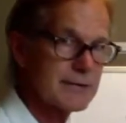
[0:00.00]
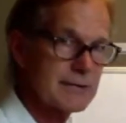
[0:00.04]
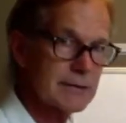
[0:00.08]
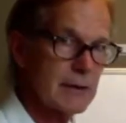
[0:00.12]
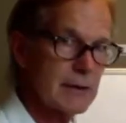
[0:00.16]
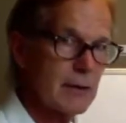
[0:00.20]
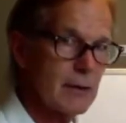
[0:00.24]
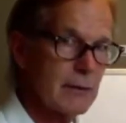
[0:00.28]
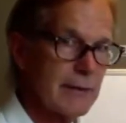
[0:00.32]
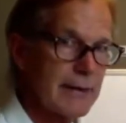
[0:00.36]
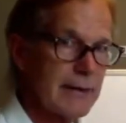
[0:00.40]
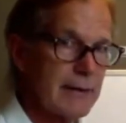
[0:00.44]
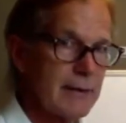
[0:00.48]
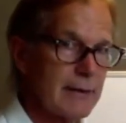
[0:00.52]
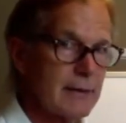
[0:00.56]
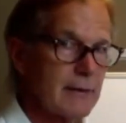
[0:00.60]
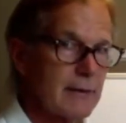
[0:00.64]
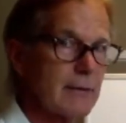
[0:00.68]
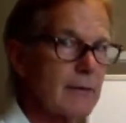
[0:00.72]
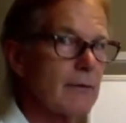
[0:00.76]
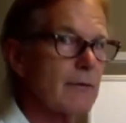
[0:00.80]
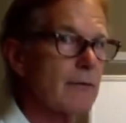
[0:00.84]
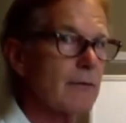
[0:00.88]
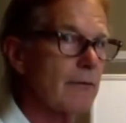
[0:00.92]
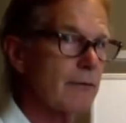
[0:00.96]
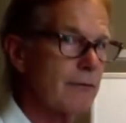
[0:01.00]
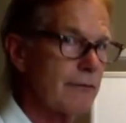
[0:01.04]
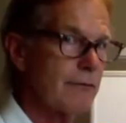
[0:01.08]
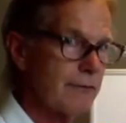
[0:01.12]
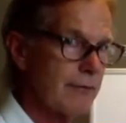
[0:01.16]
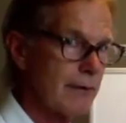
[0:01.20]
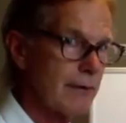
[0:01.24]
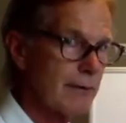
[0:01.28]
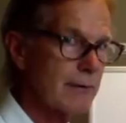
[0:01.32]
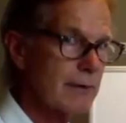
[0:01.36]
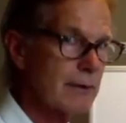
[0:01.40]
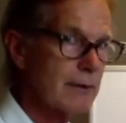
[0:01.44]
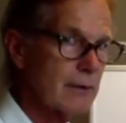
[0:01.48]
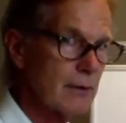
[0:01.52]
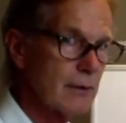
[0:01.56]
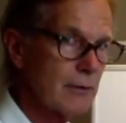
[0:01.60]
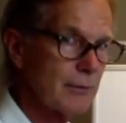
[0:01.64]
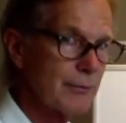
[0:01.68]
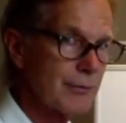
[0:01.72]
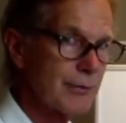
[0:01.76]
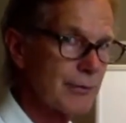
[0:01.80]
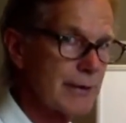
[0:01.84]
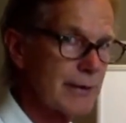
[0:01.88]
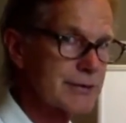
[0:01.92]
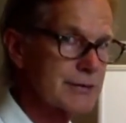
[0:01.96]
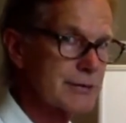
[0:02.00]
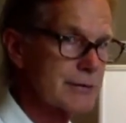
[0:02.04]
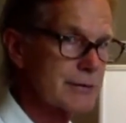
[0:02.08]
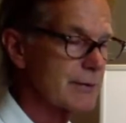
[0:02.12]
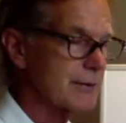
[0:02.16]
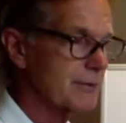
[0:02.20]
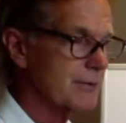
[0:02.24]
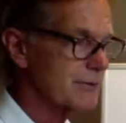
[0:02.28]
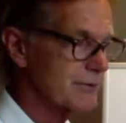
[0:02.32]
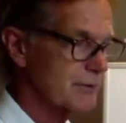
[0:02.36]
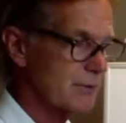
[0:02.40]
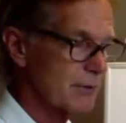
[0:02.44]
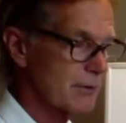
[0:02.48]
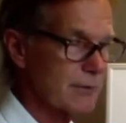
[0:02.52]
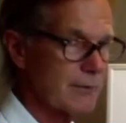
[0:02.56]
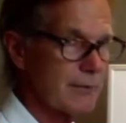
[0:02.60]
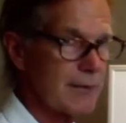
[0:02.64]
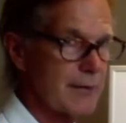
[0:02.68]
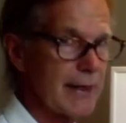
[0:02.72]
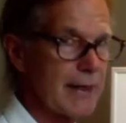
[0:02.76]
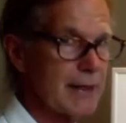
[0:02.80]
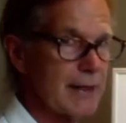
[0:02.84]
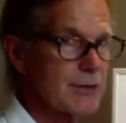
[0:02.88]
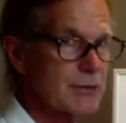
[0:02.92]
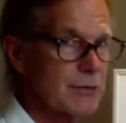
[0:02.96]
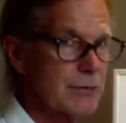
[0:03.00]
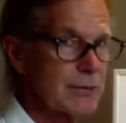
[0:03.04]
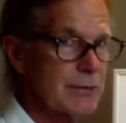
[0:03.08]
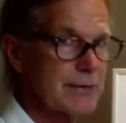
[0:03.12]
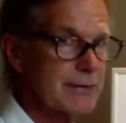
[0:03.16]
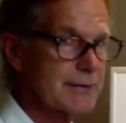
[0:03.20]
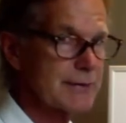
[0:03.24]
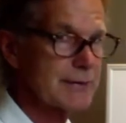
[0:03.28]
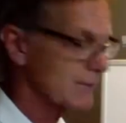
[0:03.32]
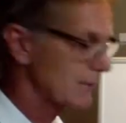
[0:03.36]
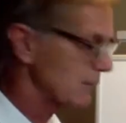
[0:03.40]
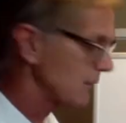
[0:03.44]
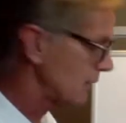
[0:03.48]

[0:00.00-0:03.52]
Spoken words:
low pressure. There's no danger with this